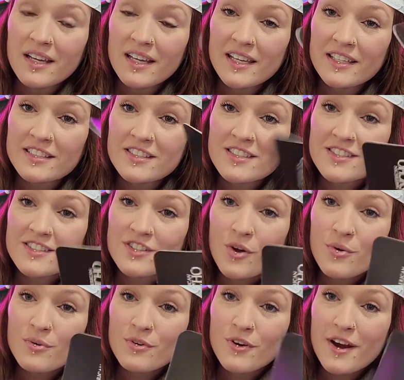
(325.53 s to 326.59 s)
It's
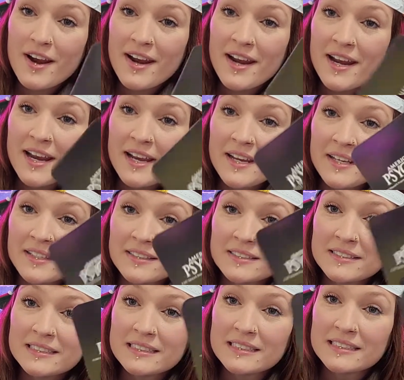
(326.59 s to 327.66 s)
so
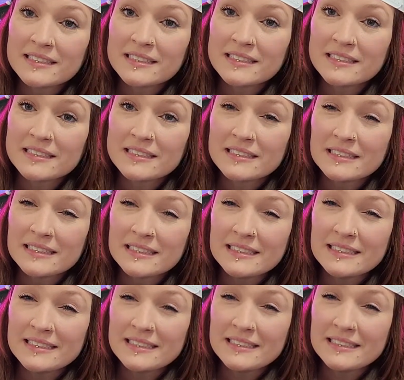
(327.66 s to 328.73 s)
great.
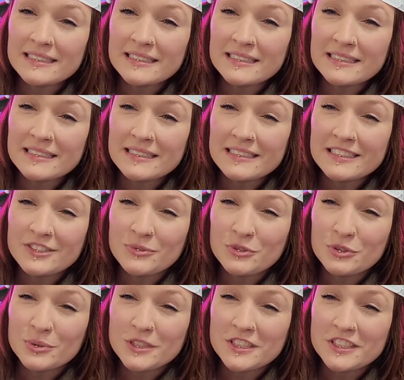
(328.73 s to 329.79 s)
Oh, so
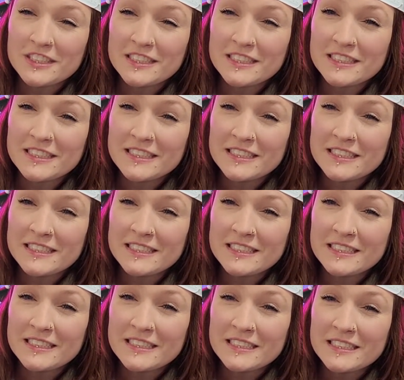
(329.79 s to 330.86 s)

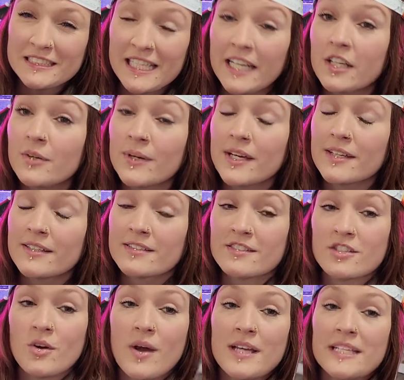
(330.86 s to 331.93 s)
squishy. Anyway,
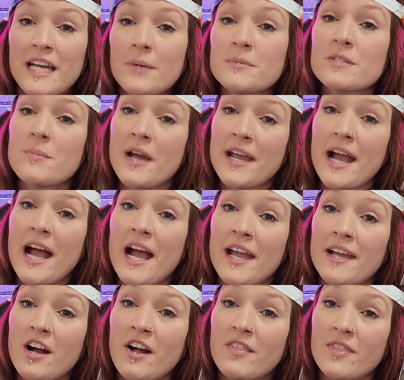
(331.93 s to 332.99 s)
so I kept my
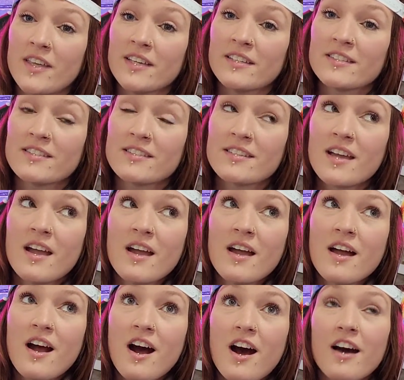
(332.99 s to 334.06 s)
eye on this
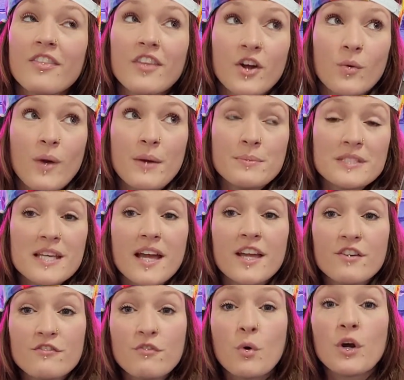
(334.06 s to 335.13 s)
on their
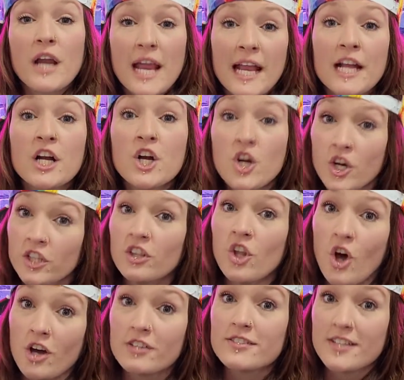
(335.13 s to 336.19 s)
website for a good
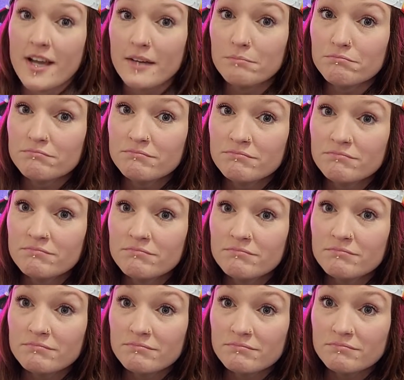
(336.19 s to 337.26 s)
long time.
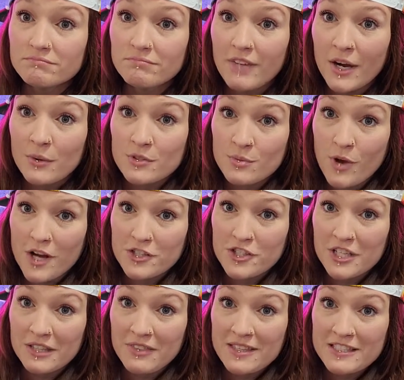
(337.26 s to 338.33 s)
I was
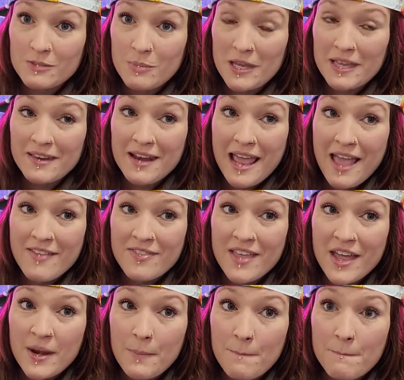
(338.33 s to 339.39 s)
watching this pin and
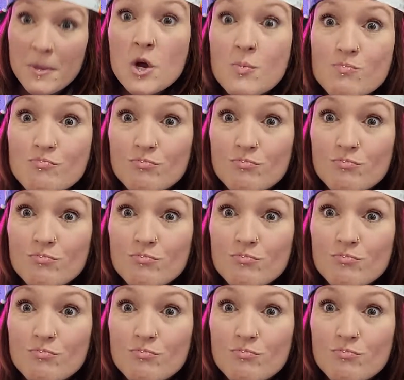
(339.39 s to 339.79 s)
then boom,